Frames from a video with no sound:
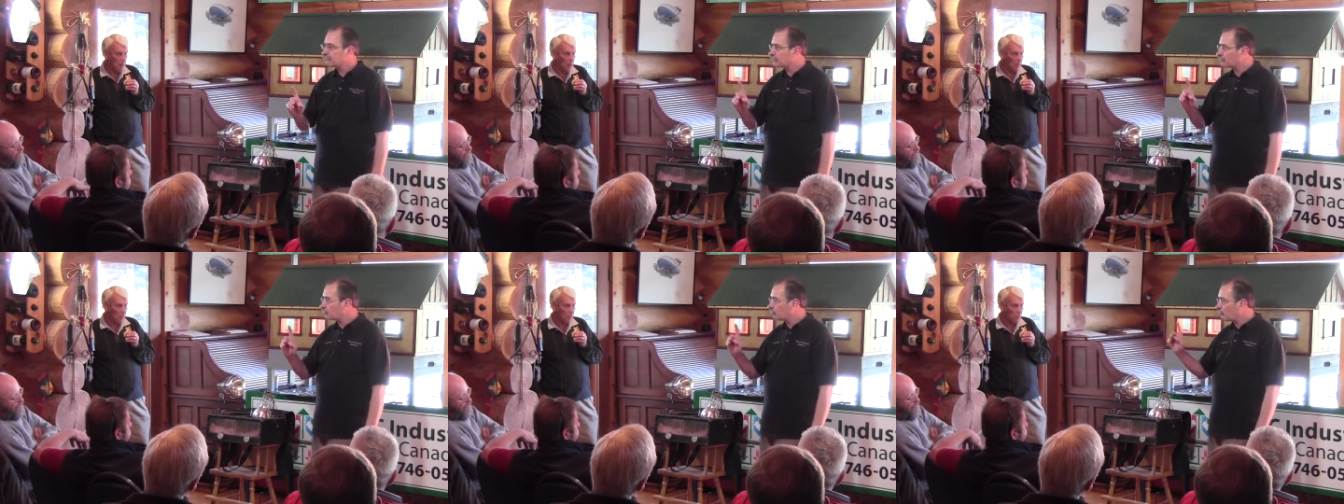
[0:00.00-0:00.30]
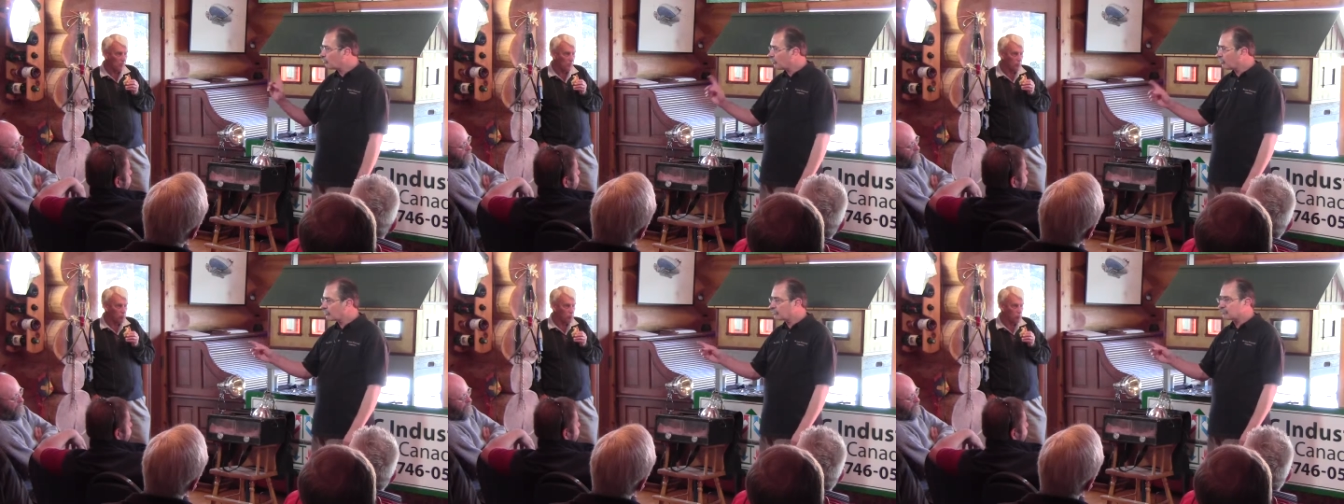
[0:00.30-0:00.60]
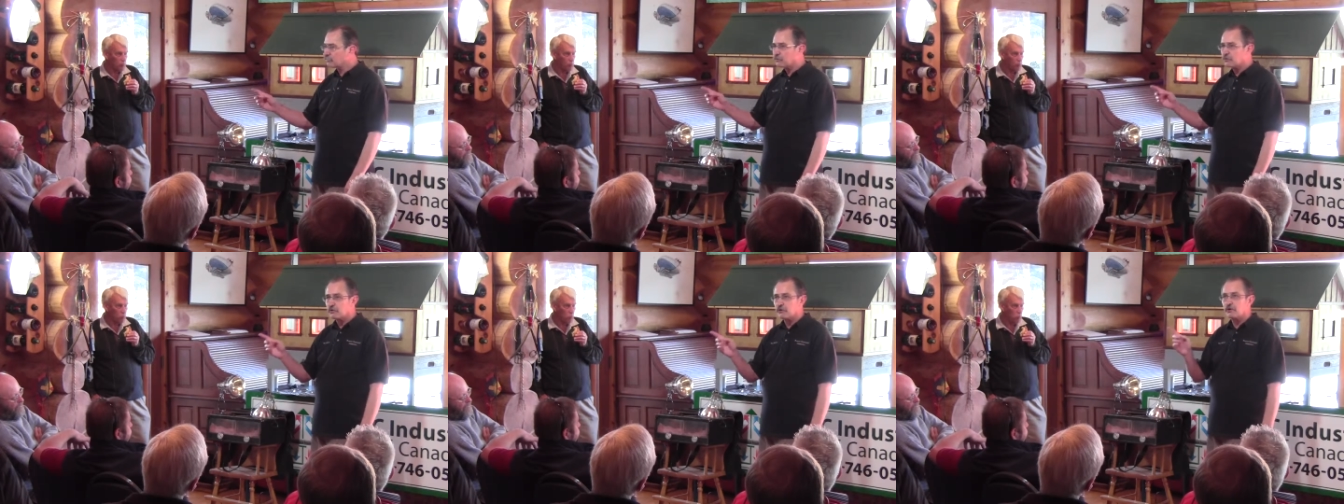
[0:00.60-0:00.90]
from wall to
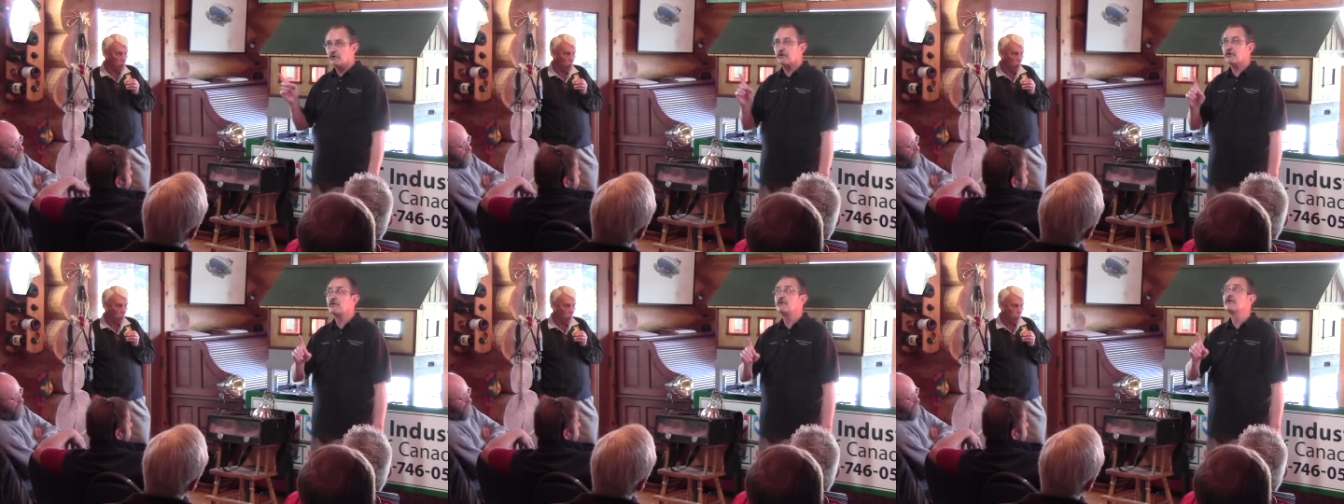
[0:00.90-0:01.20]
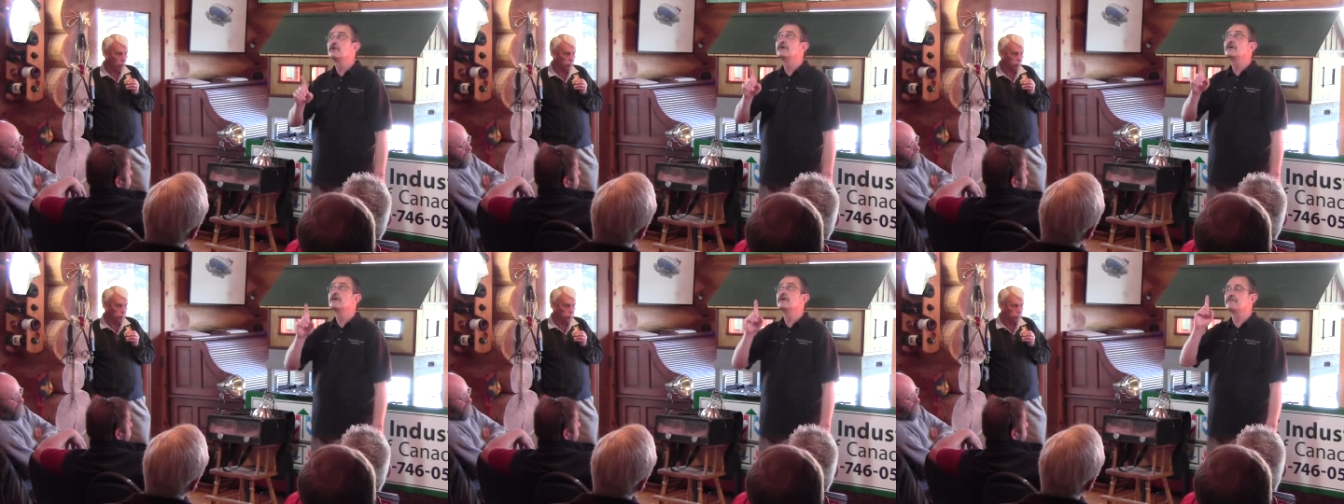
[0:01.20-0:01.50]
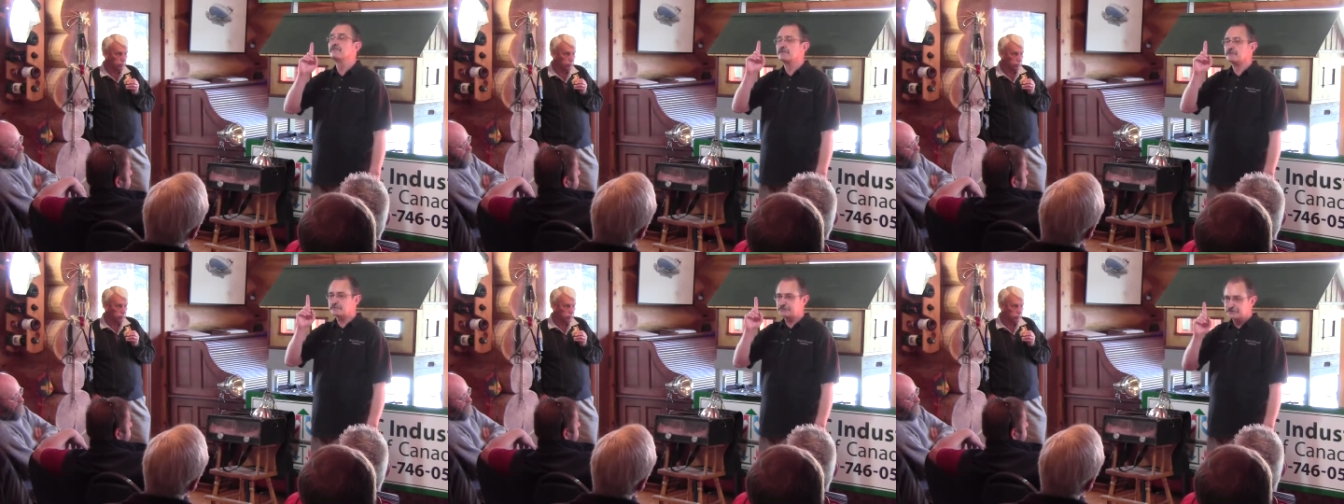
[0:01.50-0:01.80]
wall
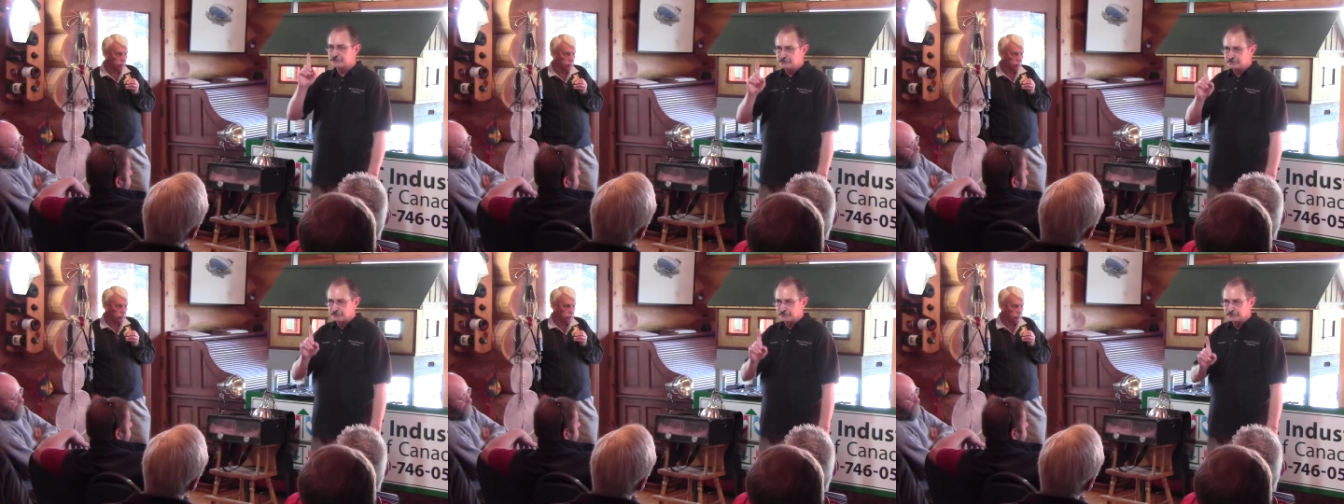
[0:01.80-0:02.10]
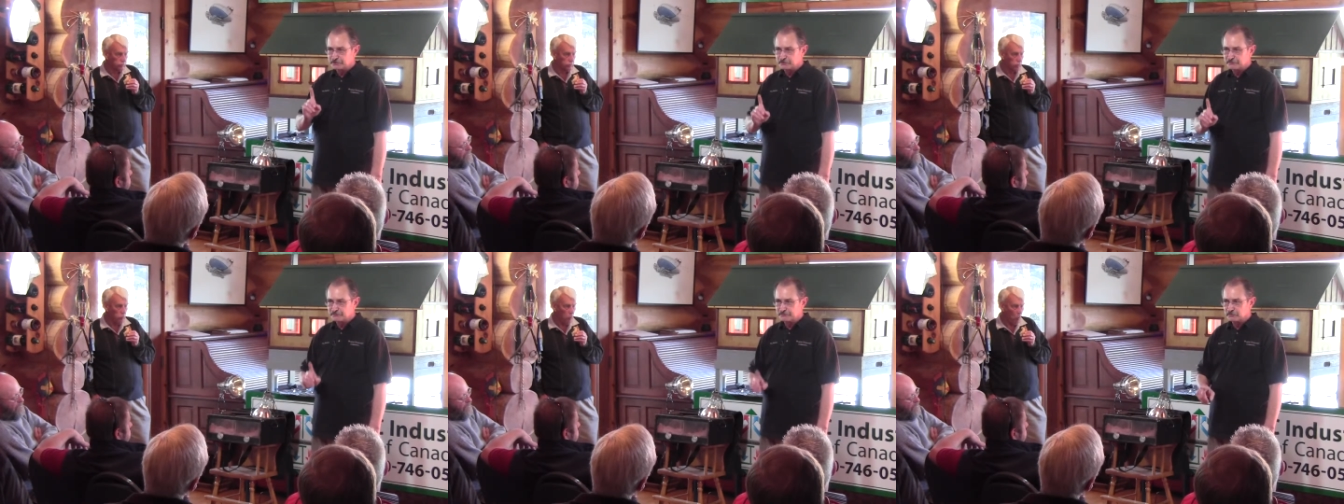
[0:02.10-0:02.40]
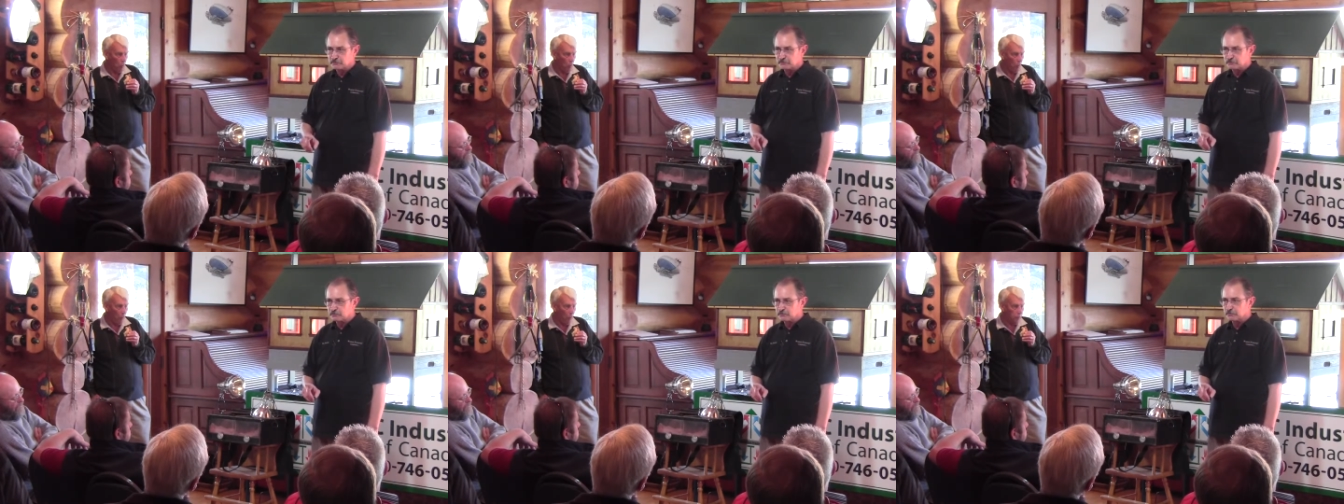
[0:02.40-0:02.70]
and from ceiling to
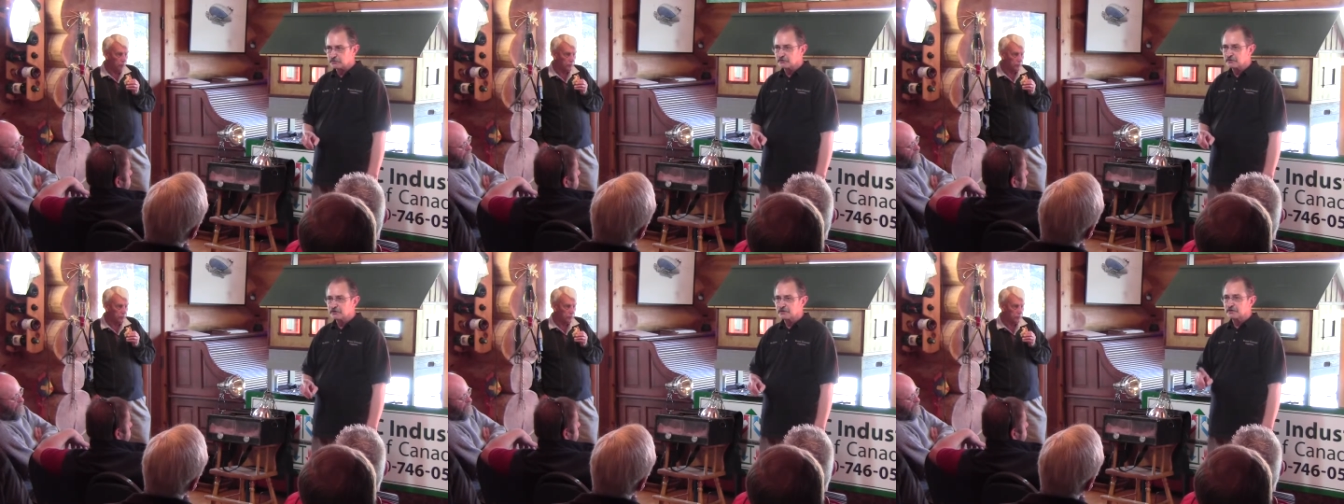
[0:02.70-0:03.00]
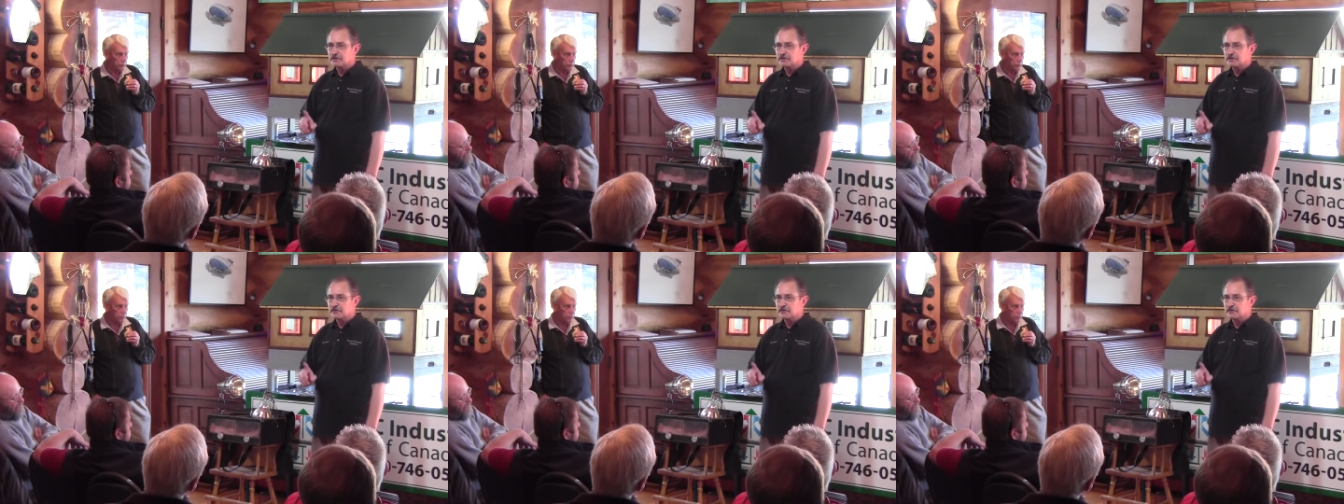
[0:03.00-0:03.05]
floor.